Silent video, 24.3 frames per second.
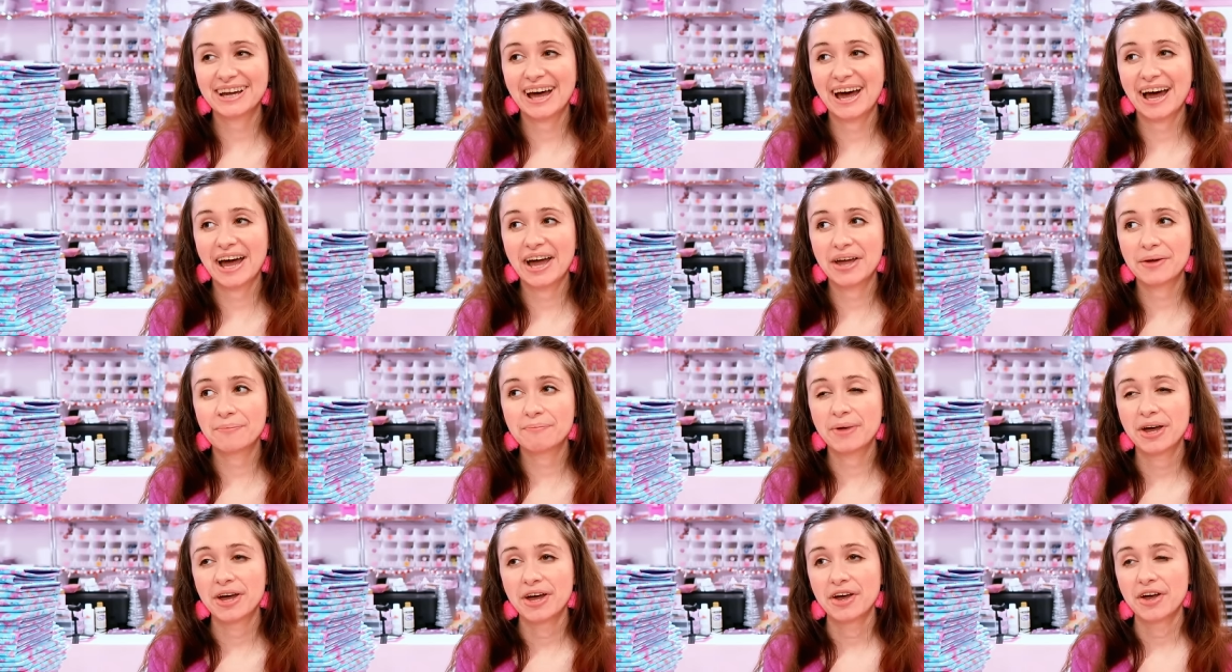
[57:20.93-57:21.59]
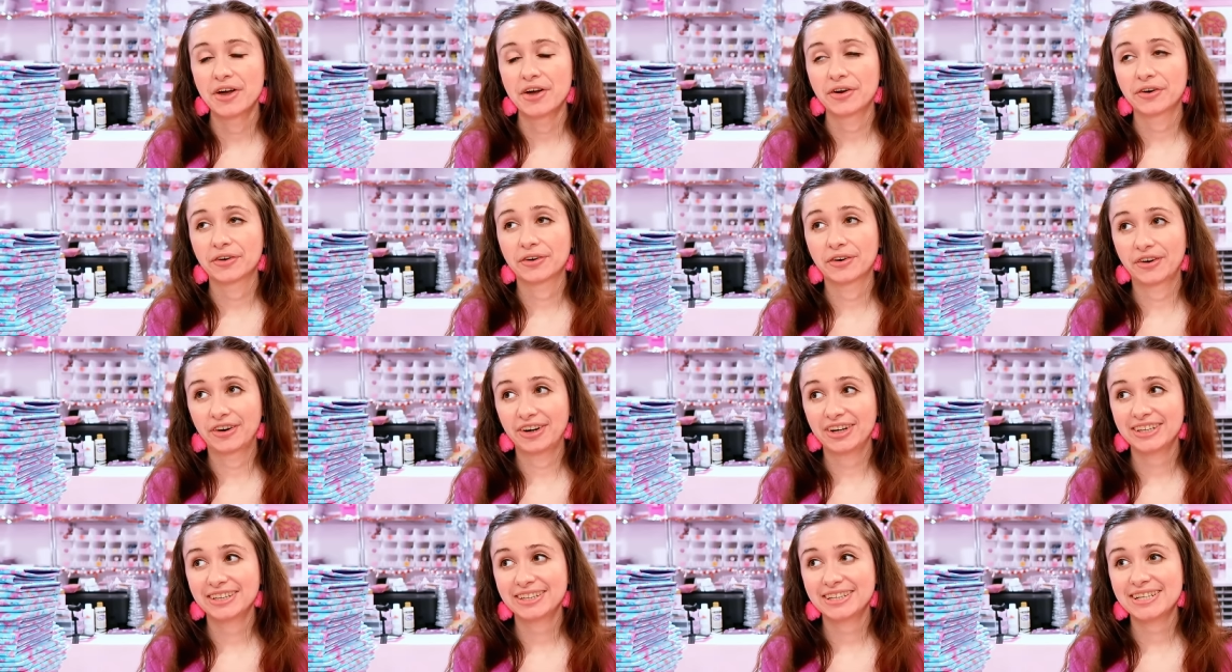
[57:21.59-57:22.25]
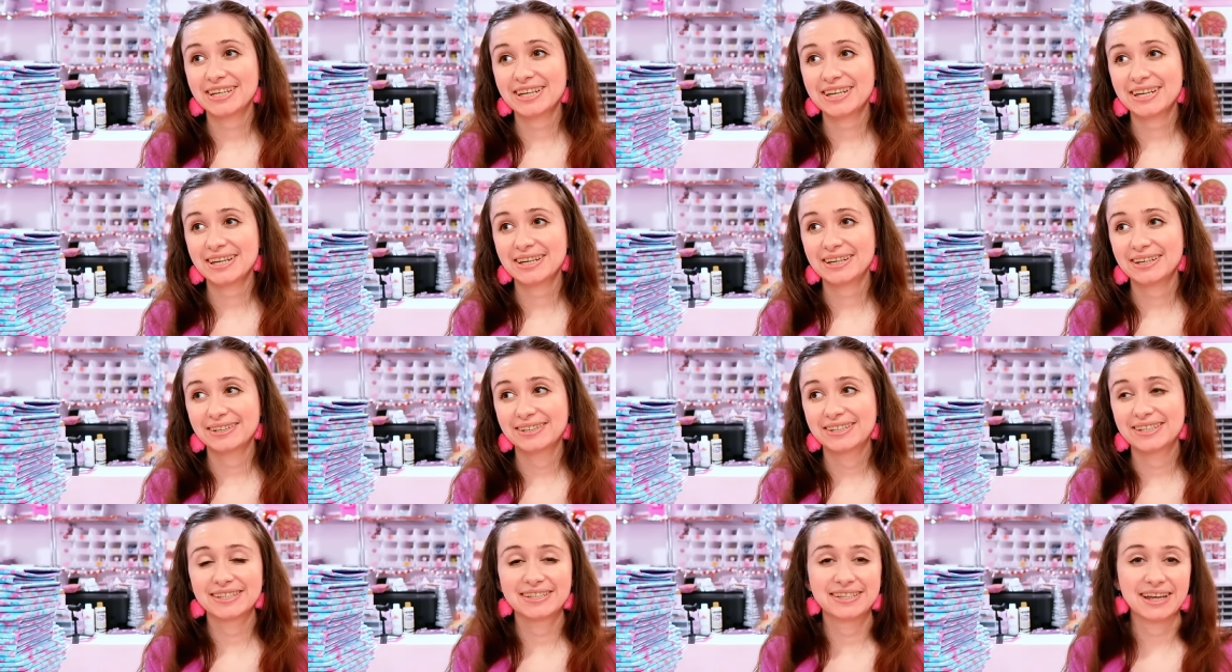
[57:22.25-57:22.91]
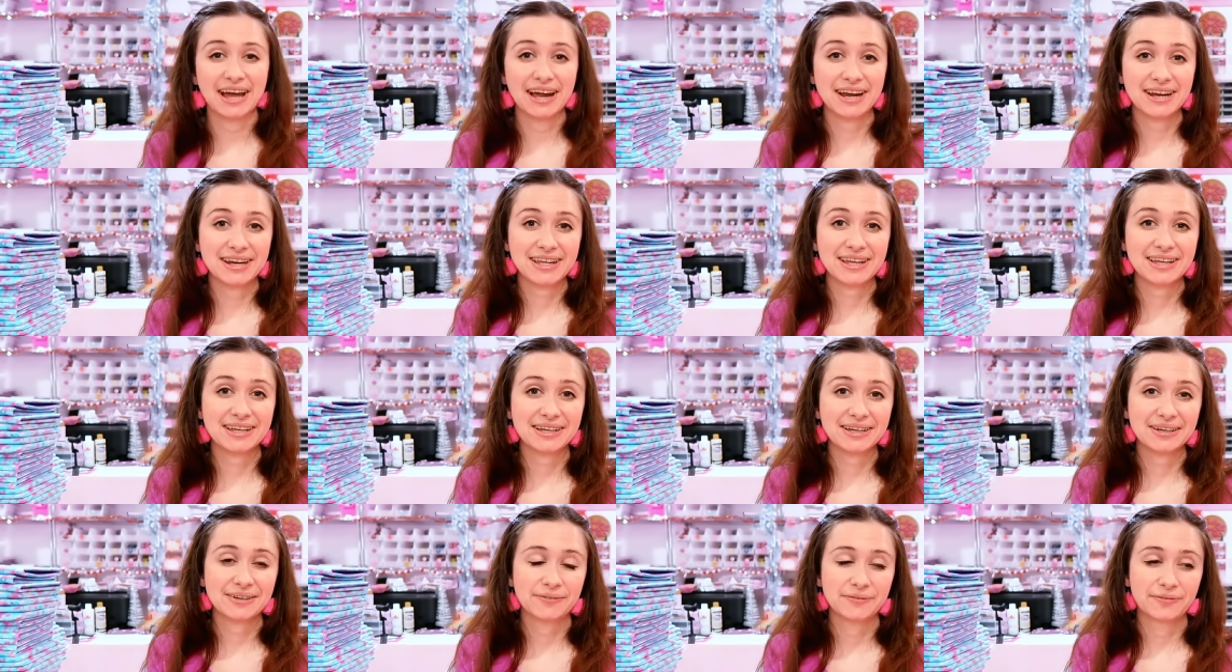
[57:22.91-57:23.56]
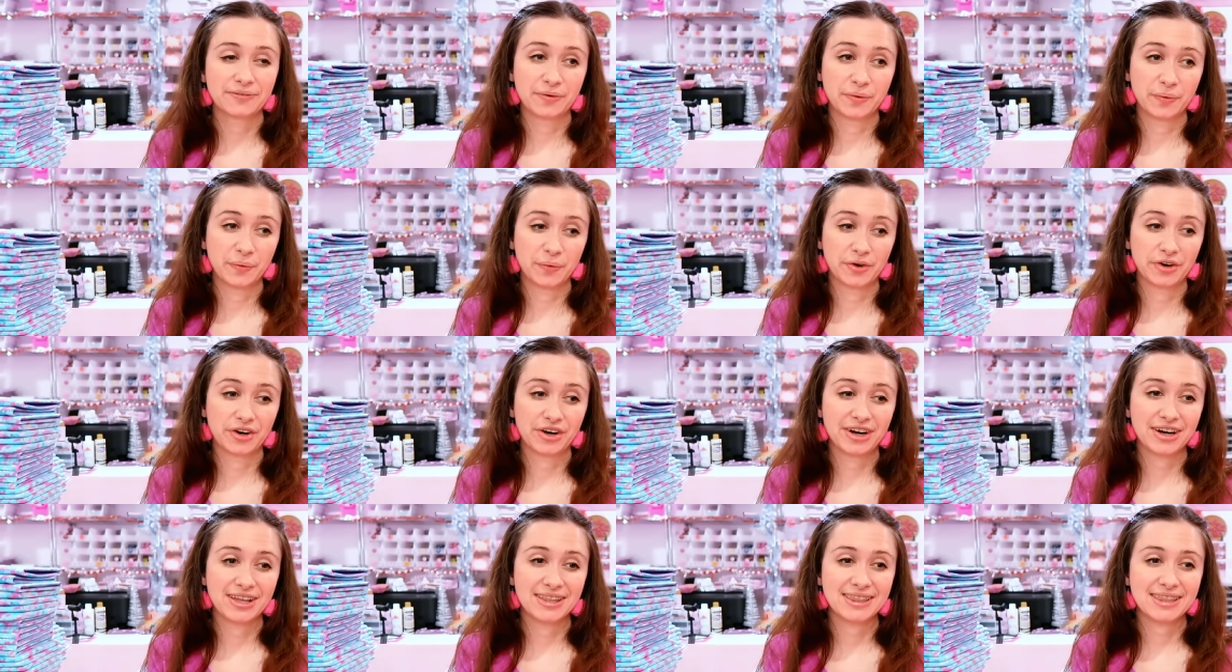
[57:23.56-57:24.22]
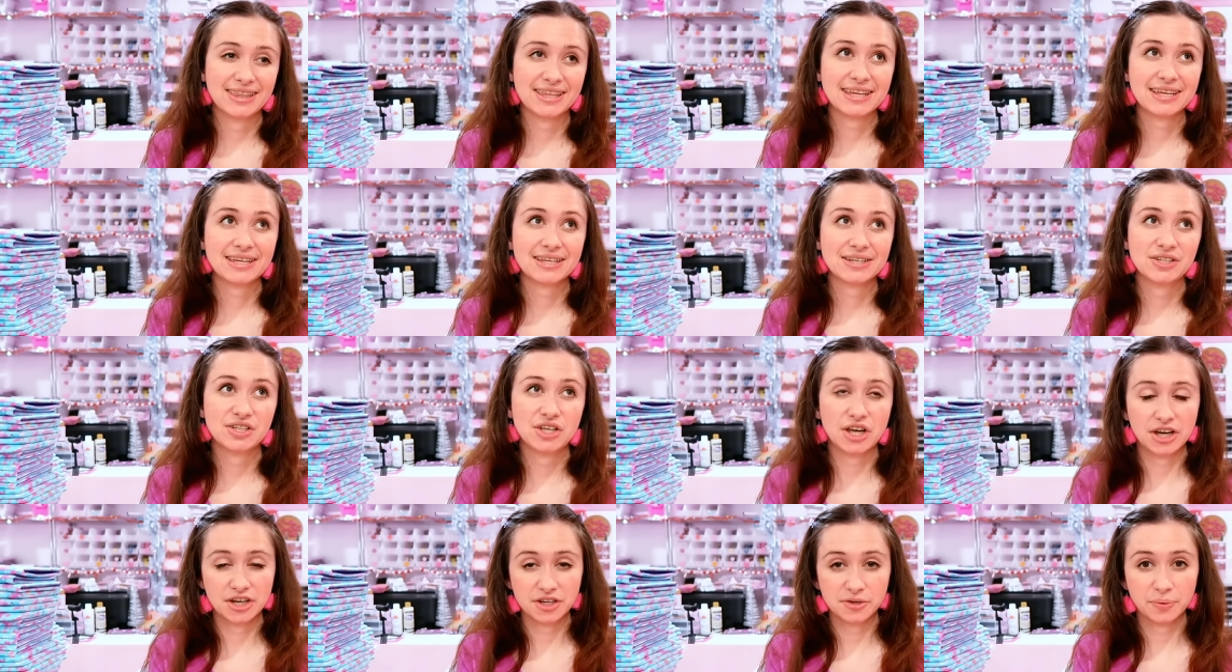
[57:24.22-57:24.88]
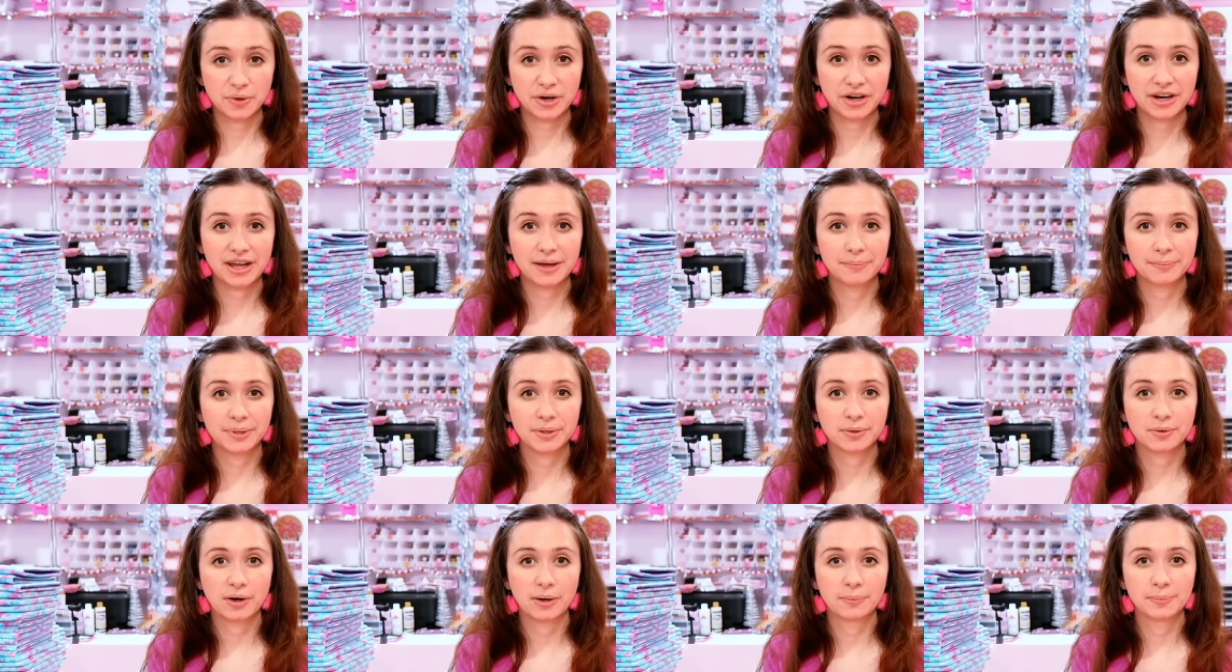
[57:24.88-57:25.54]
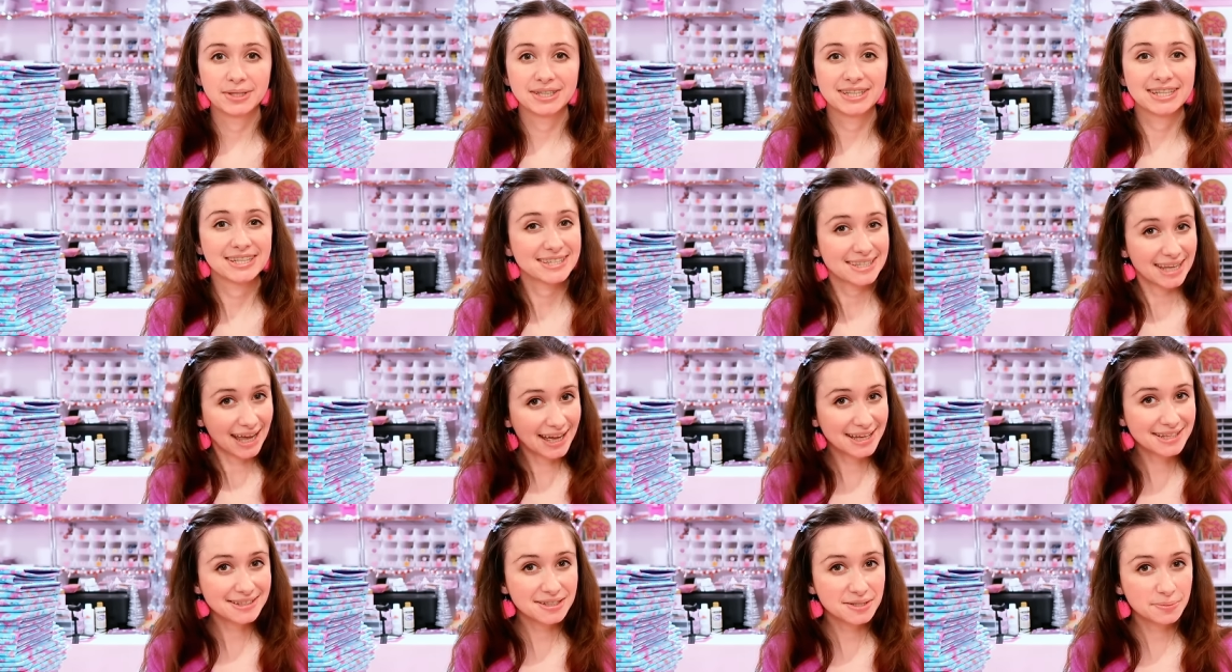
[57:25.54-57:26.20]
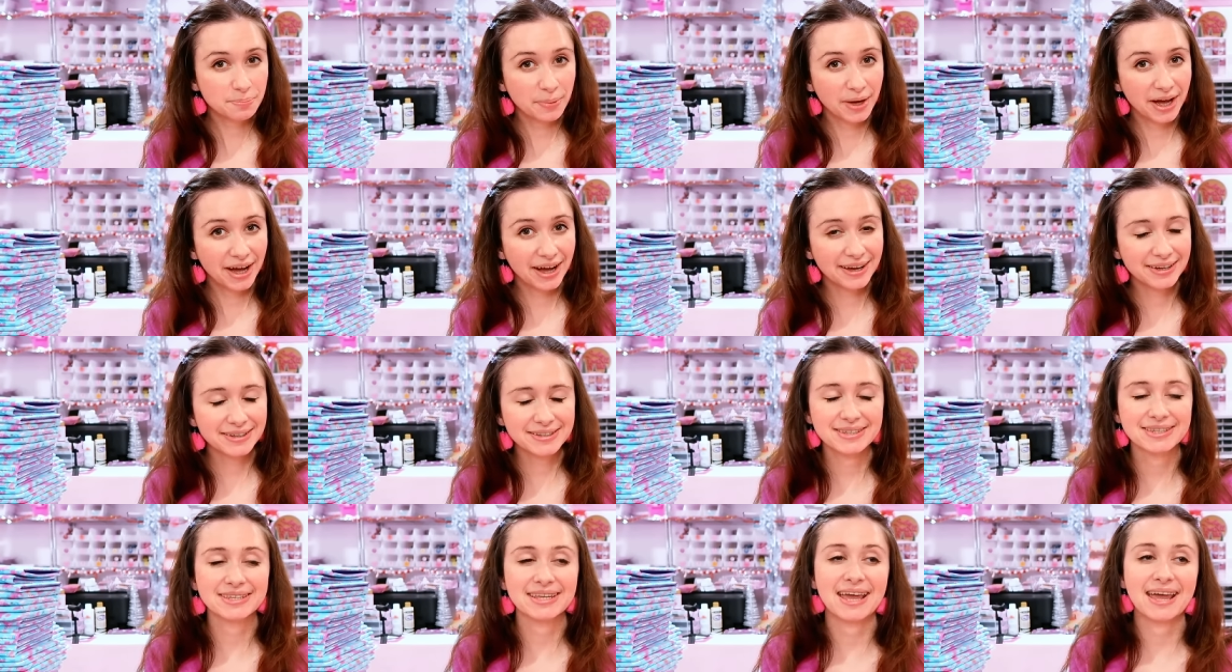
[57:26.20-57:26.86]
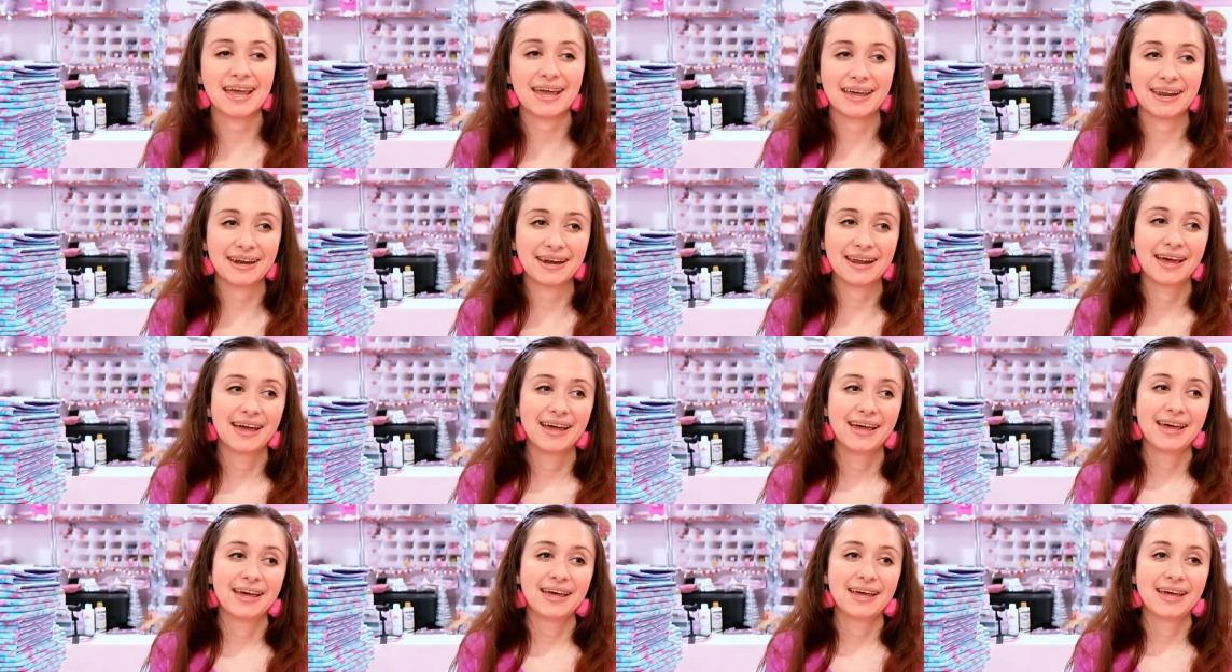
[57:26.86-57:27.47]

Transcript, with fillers: I'm currently designing for the January Emily Cromwell Designs box and